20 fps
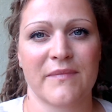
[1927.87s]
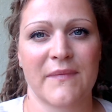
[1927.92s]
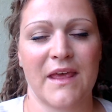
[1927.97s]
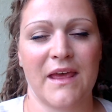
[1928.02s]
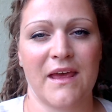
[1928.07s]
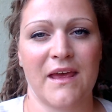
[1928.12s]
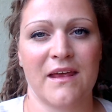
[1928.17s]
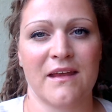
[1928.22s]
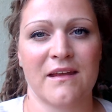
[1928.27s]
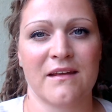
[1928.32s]

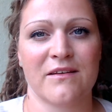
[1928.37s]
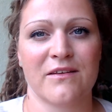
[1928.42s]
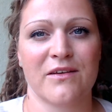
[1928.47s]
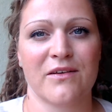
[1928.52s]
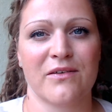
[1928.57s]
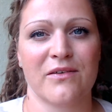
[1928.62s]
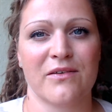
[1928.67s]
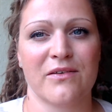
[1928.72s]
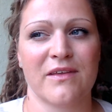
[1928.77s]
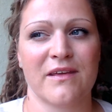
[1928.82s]

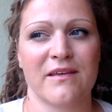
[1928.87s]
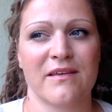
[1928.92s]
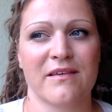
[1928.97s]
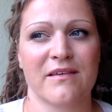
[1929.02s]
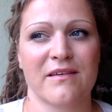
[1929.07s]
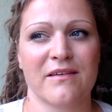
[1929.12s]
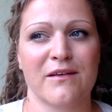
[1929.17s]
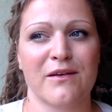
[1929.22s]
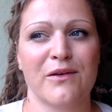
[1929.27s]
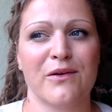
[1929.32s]
into
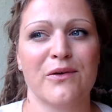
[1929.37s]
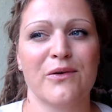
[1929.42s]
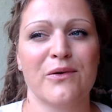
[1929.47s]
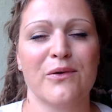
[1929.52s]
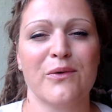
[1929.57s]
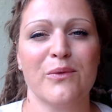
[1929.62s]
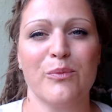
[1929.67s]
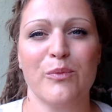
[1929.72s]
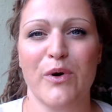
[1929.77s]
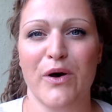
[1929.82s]
this
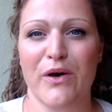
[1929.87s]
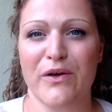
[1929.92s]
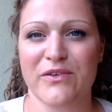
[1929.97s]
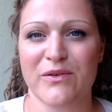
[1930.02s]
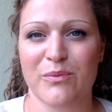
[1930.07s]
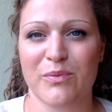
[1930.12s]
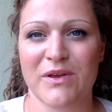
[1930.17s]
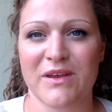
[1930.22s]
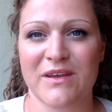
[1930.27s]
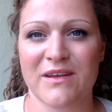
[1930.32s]
new
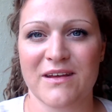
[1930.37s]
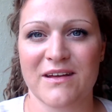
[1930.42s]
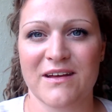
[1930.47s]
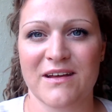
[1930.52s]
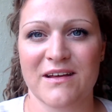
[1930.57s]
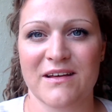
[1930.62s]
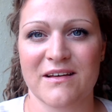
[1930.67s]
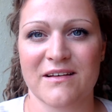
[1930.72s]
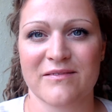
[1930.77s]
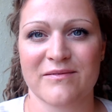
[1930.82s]
possibility.